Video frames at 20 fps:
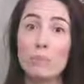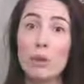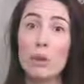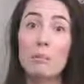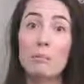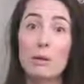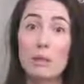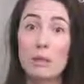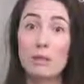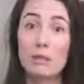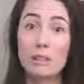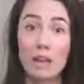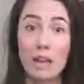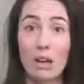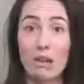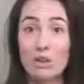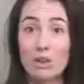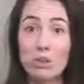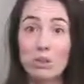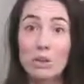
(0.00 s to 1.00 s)
be able to
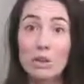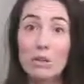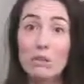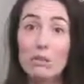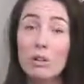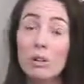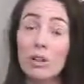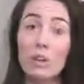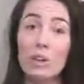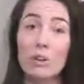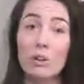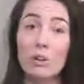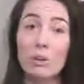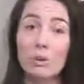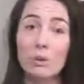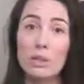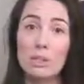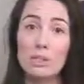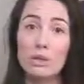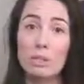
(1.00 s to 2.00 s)
counsel with you and get your
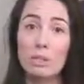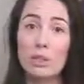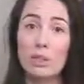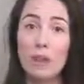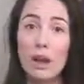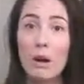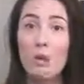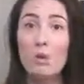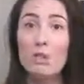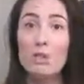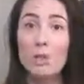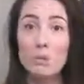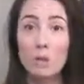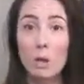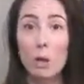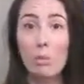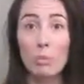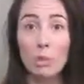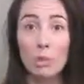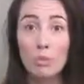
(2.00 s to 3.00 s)
wisdom on that. Would you be
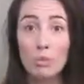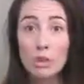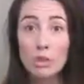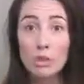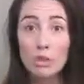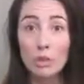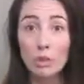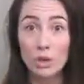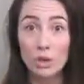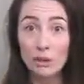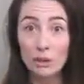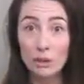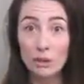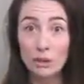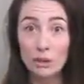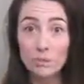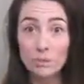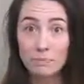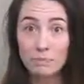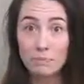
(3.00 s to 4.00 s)
open to mentoring
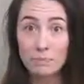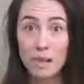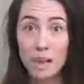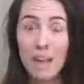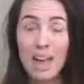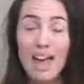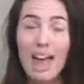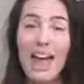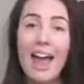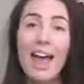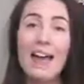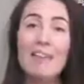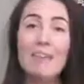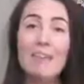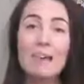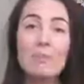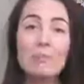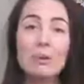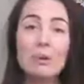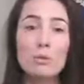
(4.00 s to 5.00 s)
me? And
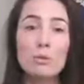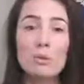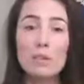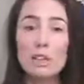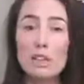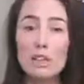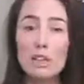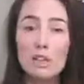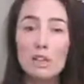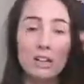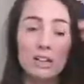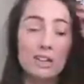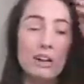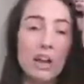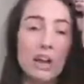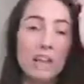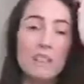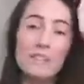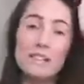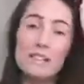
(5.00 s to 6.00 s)
then be really clear.
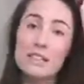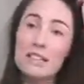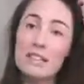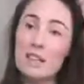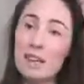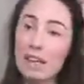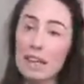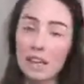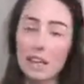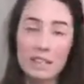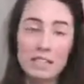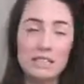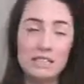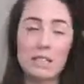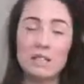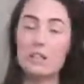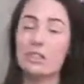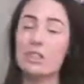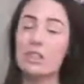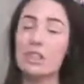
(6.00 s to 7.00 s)
And this, again, it's
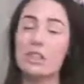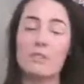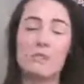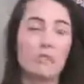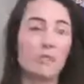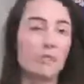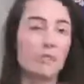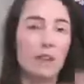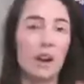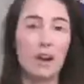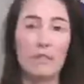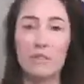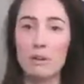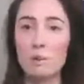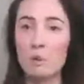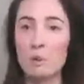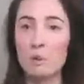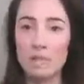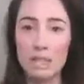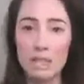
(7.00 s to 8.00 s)
going to look different for every
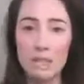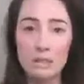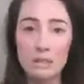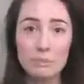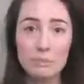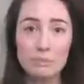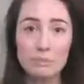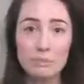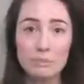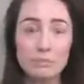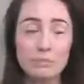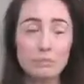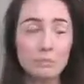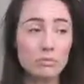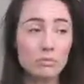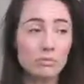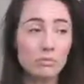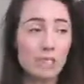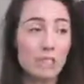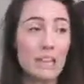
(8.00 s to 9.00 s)
person.
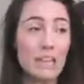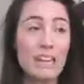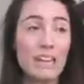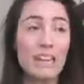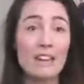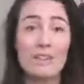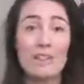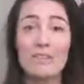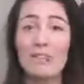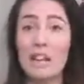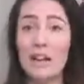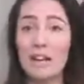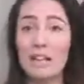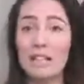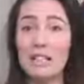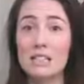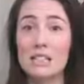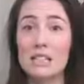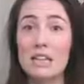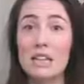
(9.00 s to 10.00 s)
If
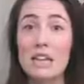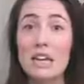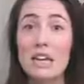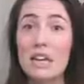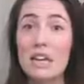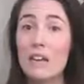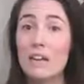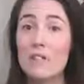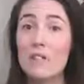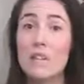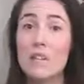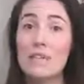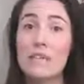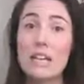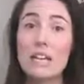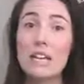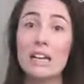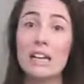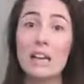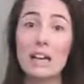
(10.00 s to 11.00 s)
there's
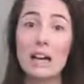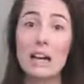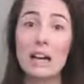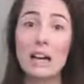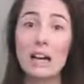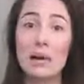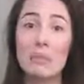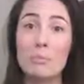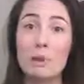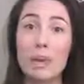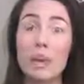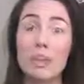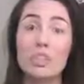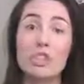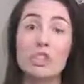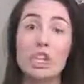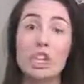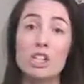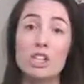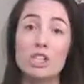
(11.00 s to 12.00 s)
any
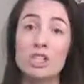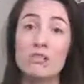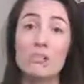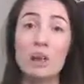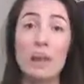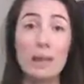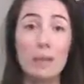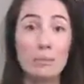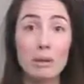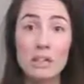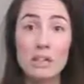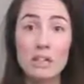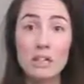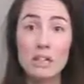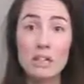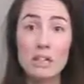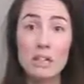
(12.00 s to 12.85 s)
exchange of payment,